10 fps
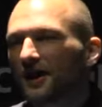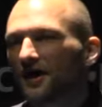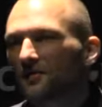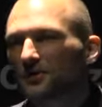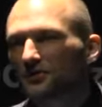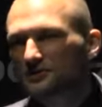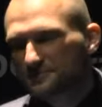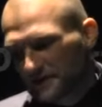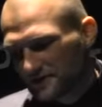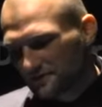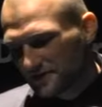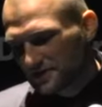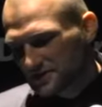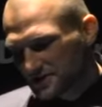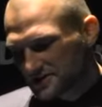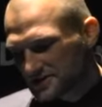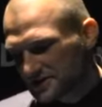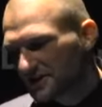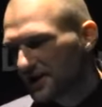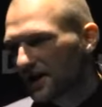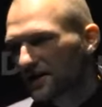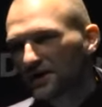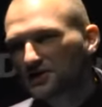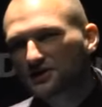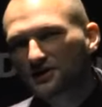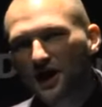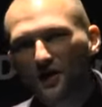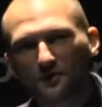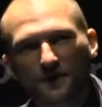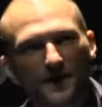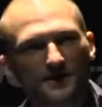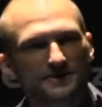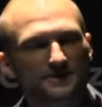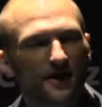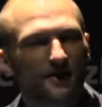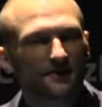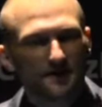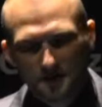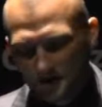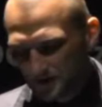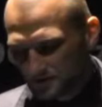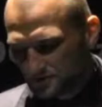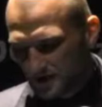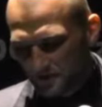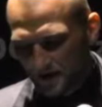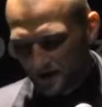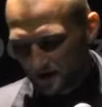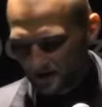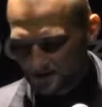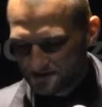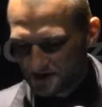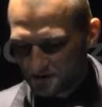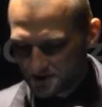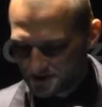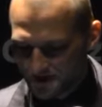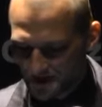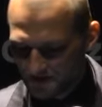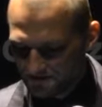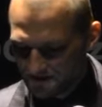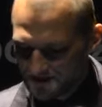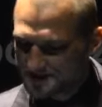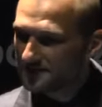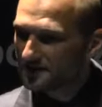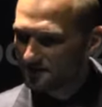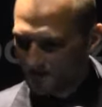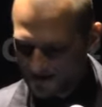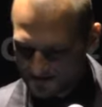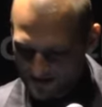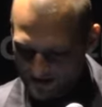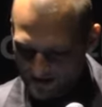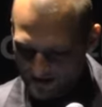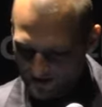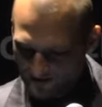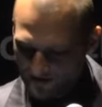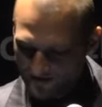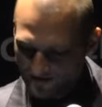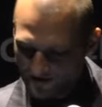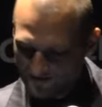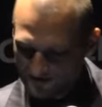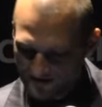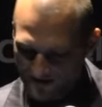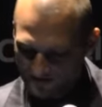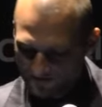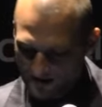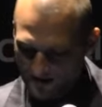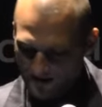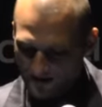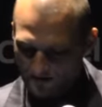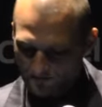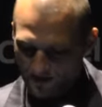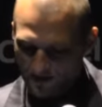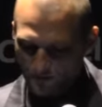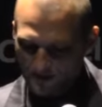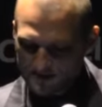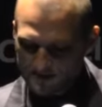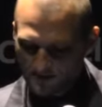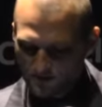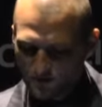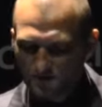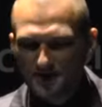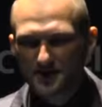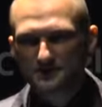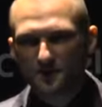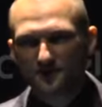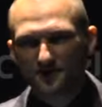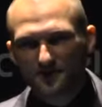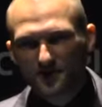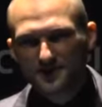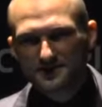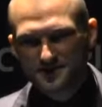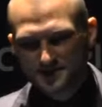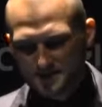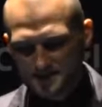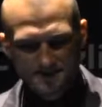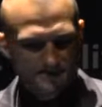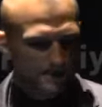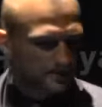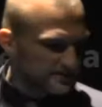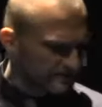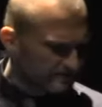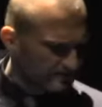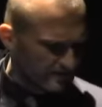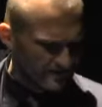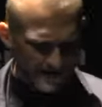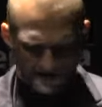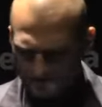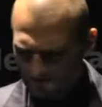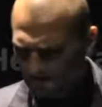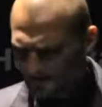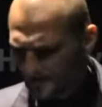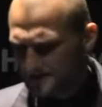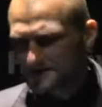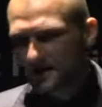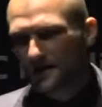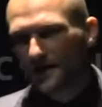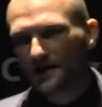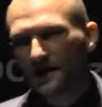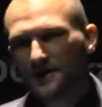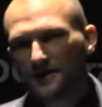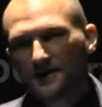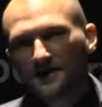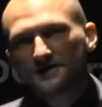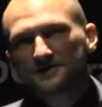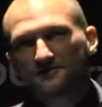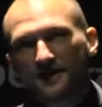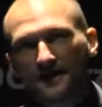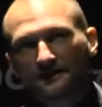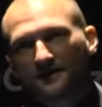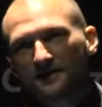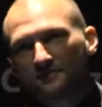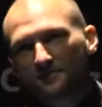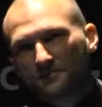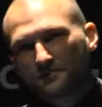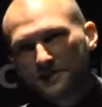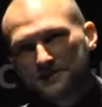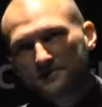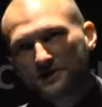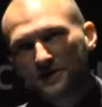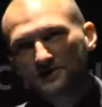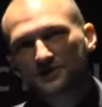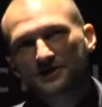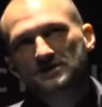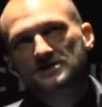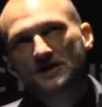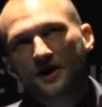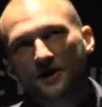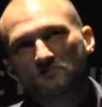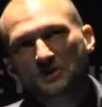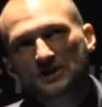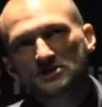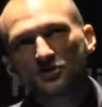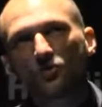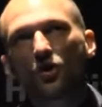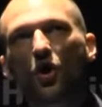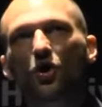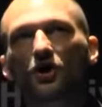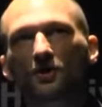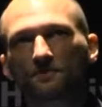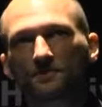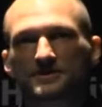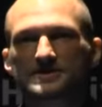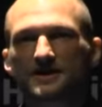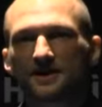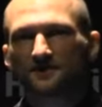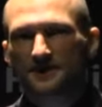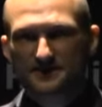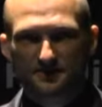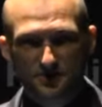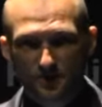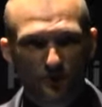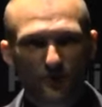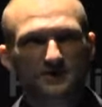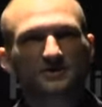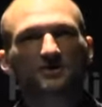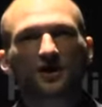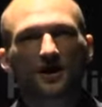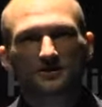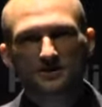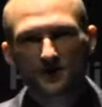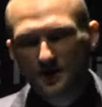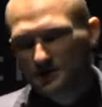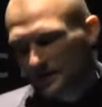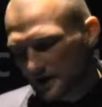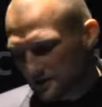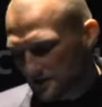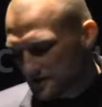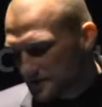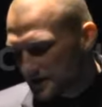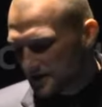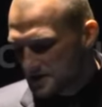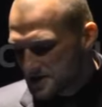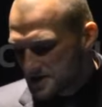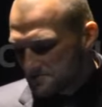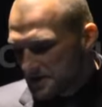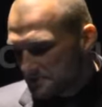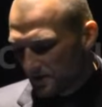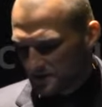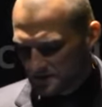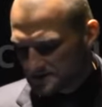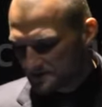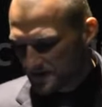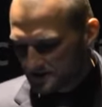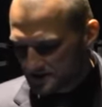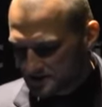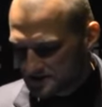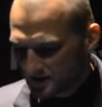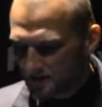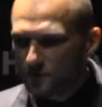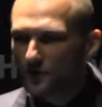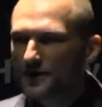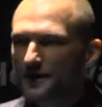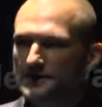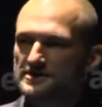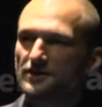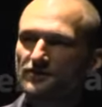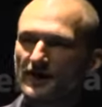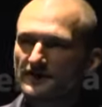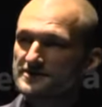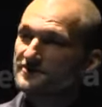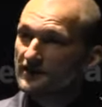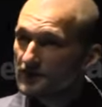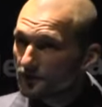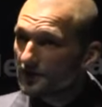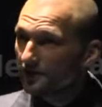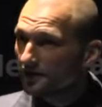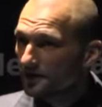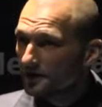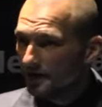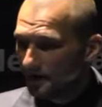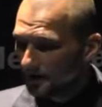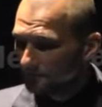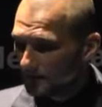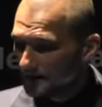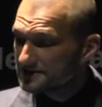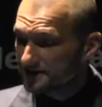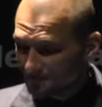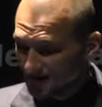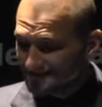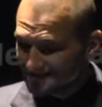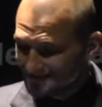When you speak to villagers in Nigeria or Pakistan, to them Al-Qaeda is very much alive, and they see the threat there every day. And by the way, this to me is one of the greatest successes that we've had in the fight against Al-Qaeda, is the fact that in Muslim countries, it's no longer perceived as some sort of a Western construct. And I think many people in Muslim countries are viewing it as a threat that's very real, and it's a threat to